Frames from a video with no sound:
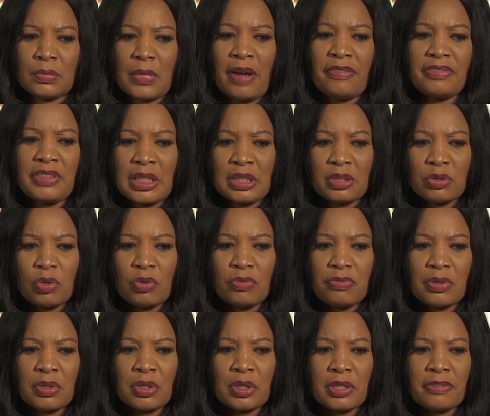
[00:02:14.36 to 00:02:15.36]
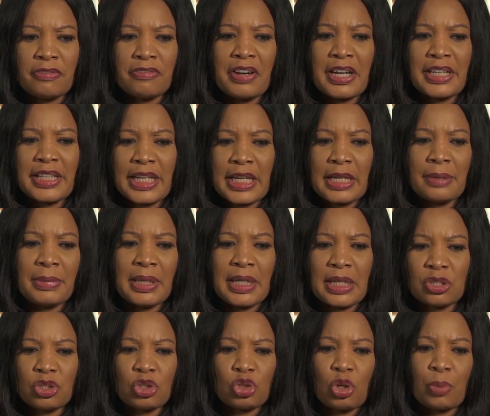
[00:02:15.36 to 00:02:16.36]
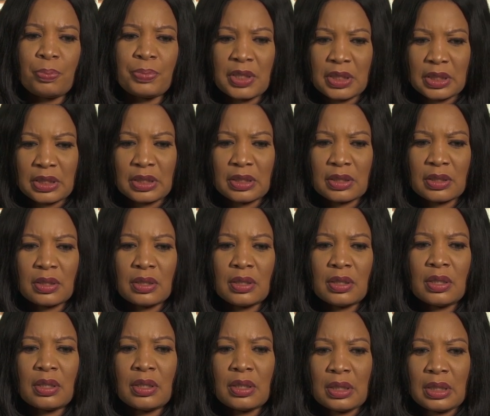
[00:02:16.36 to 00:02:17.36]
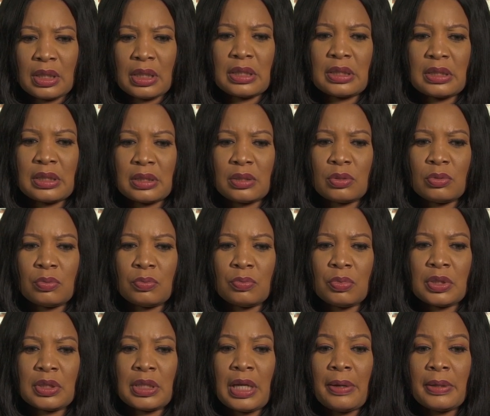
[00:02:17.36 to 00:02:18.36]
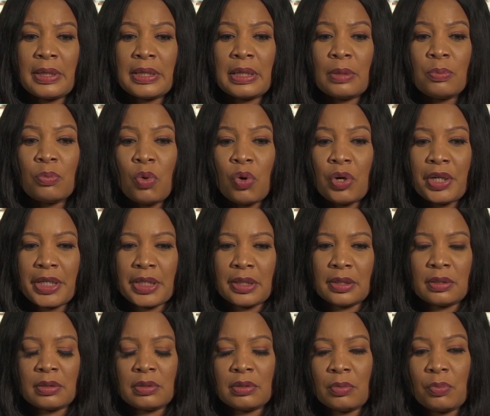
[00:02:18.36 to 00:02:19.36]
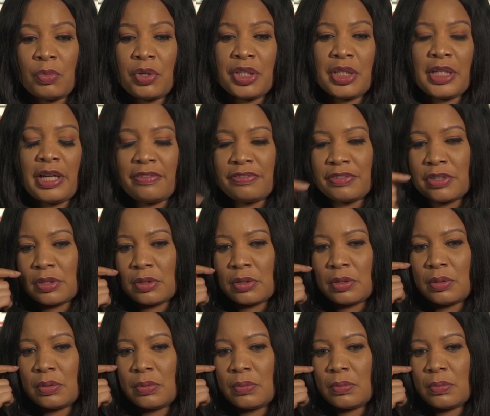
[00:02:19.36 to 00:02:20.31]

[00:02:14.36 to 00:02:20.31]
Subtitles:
after the whole, the friend came in and stopped it. Yes, so, but that, in the morning after,